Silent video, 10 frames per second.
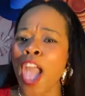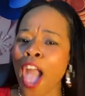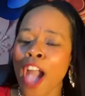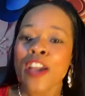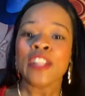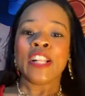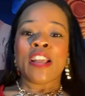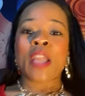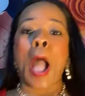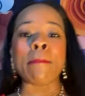
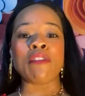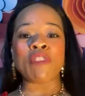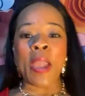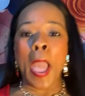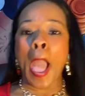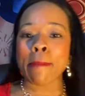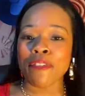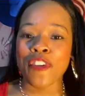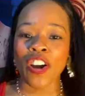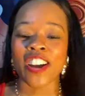Yeah, I'm in
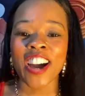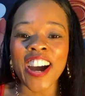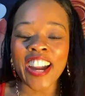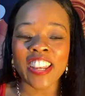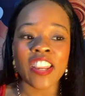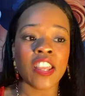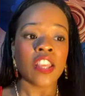rehab. I feel good.